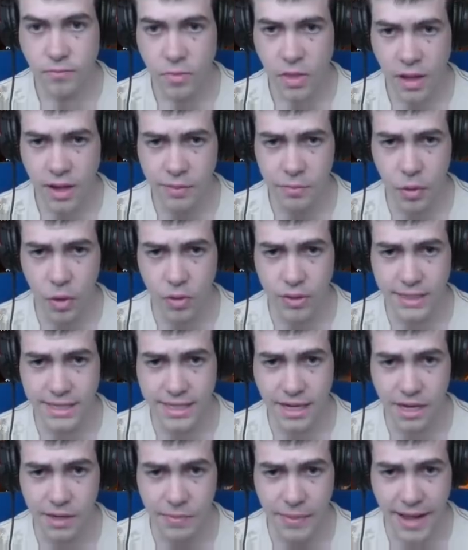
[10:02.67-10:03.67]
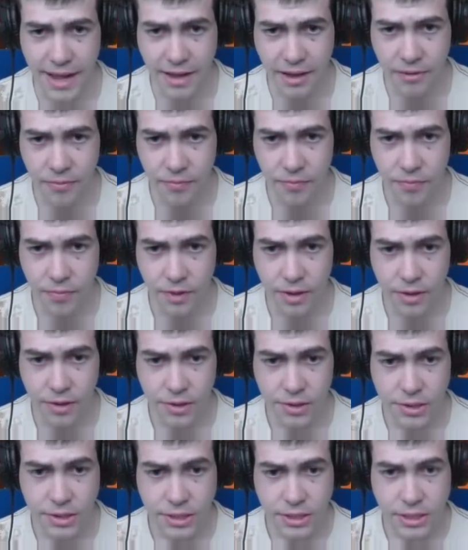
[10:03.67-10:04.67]
Let's pull these guys back,
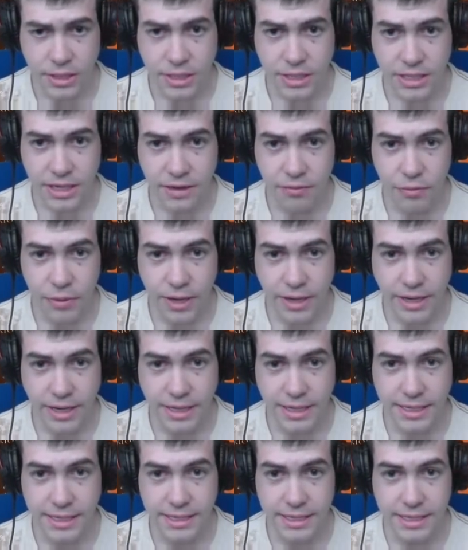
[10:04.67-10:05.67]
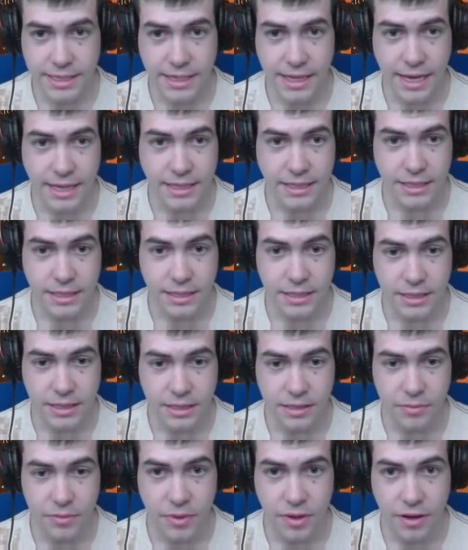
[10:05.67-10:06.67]
see if we can at least get
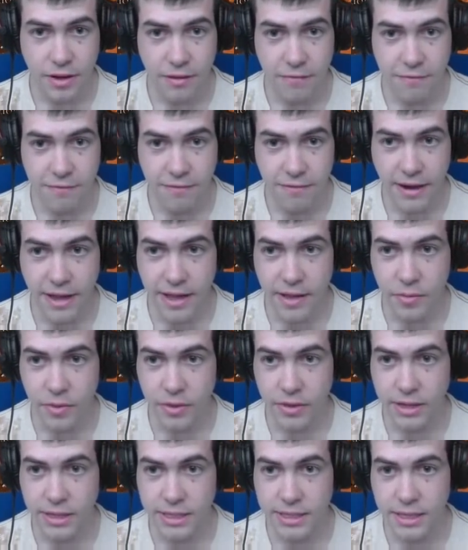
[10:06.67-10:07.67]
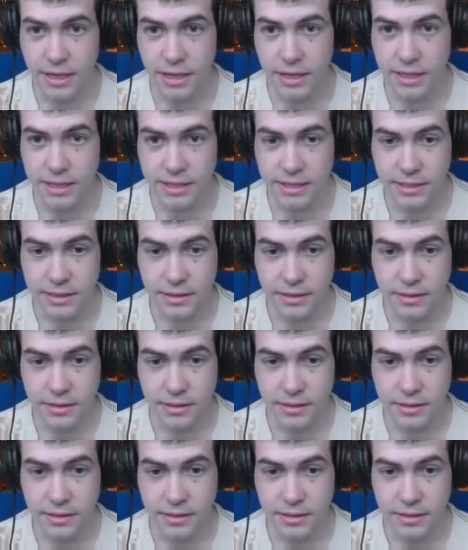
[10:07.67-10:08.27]
a flame on these guys.